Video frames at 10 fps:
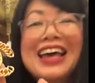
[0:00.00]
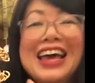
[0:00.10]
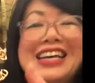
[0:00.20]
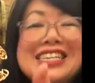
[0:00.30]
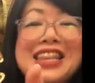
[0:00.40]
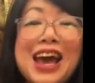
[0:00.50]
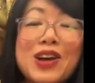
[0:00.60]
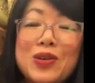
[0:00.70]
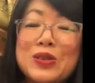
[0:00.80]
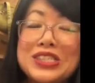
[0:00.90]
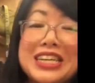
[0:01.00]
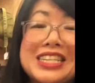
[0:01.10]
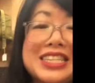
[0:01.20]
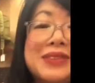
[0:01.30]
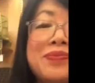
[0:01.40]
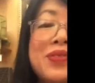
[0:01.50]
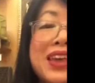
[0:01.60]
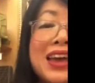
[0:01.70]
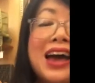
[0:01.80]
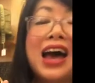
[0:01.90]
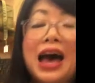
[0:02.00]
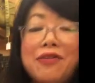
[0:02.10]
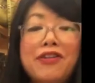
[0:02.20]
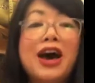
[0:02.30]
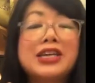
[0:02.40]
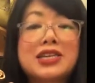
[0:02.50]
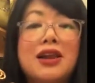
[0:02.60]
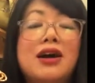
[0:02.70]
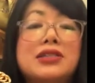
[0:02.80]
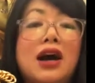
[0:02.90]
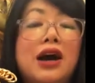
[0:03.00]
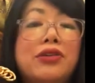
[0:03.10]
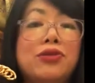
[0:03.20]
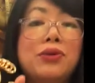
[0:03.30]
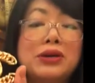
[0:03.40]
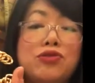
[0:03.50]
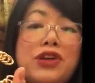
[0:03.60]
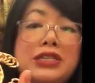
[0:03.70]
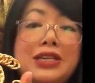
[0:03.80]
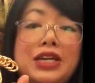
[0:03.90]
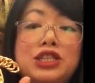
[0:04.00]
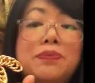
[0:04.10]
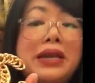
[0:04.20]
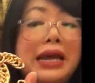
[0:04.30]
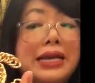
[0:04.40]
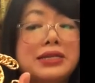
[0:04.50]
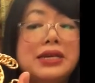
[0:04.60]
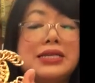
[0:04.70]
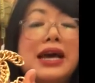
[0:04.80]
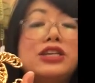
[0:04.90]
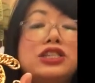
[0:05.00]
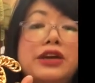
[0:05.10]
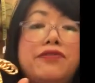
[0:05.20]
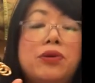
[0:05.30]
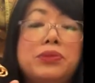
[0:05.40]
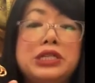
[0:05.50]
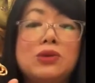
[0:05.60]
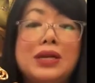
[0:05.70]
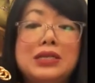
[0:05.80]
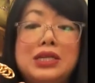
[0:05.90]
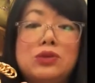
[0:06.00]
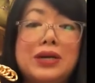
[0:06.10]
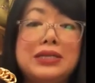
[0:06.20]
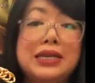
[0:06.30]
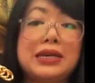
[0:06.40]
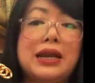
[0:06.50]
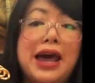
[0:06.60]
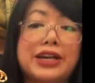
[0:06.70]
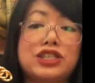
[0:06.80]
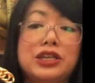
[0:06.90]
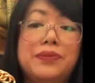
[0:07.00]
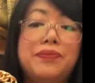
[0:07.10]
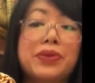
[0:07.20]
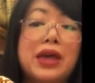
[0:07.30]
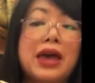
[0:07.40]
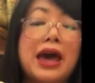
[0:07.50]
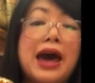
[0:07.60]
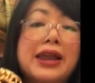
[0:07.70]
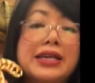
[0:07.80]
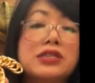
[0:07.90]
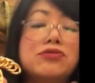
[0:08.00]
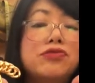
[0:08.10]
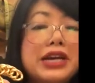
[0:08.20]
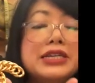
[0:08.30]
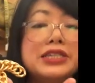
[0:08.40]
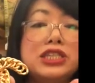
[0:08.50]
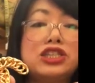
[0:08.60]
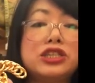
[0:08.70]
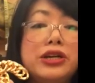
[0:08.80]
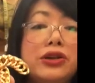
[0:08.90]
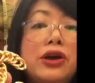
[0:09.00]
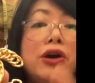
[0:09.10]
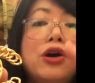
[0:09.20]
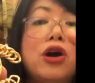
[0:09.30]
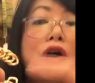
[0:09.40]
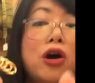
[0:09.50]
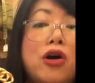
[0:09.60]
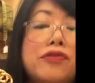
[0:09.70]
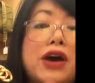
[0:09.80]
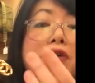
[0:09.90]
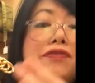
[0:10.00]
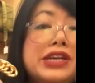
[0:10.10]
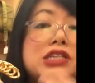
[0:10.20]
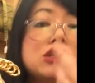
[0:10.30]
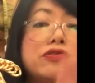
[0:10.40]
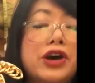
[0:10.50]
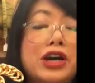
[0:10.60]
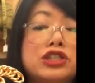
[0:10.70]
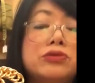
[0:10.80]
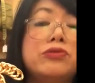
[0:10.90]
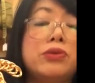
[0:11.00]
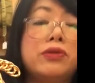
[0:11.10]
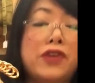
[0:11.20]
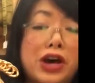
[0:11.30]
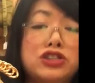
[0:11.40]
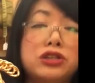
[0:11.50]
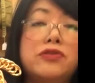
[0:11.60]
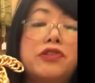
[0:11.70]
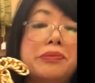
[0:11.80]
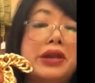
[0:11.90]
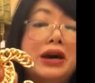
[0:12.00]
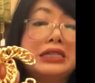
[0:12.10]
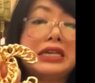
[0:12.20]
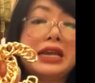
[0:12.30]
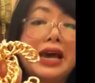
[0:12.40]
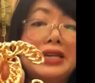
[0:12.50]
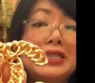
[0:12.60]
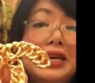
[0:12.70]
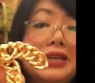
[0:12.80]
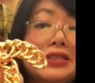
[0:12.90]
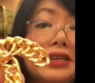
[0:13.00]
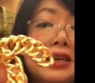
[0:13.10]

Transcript: Isn't that gorgeous? At first glance, I thought it was vintage, but it isn't. It's actually from the 2020 collection and it's a reedition of a vintage version version from the 1980s.